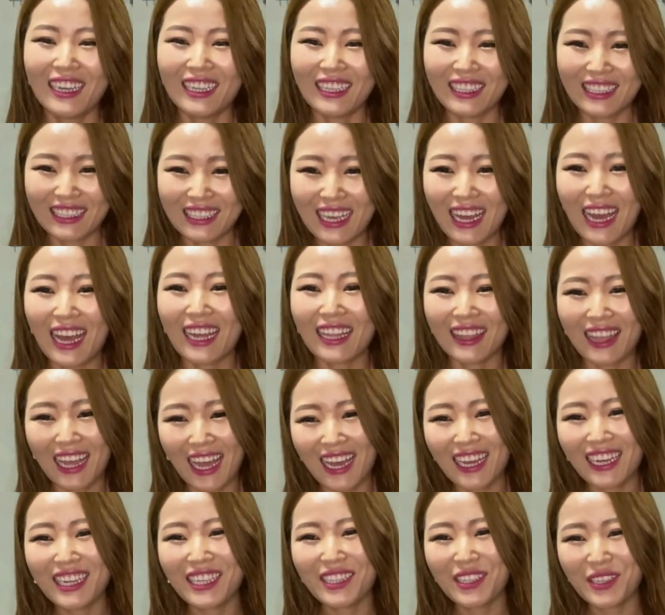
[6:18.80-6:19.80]
Yeah,
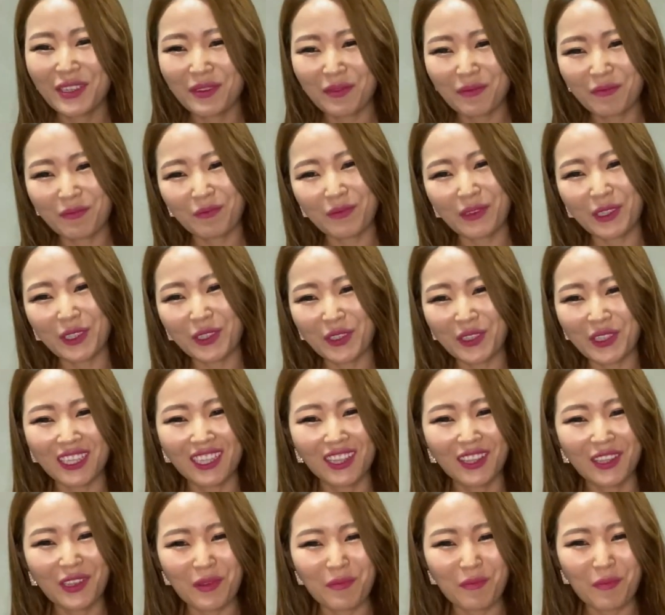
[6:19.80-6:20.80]
that is
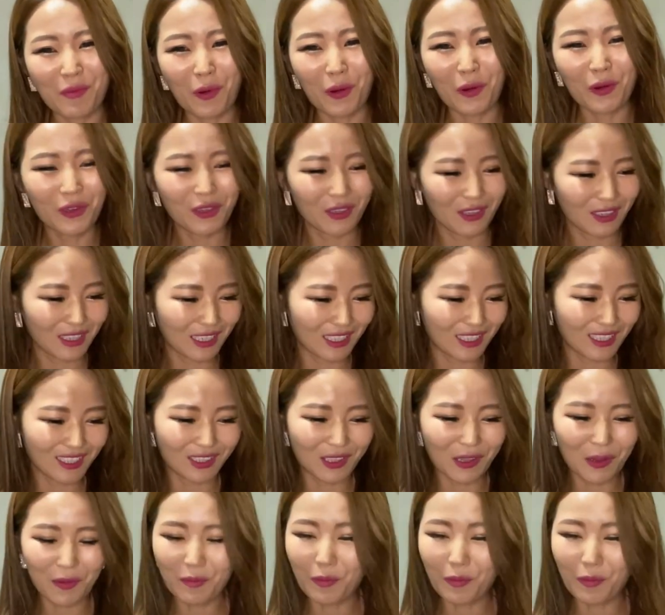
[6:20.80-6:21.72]
between the board uh, the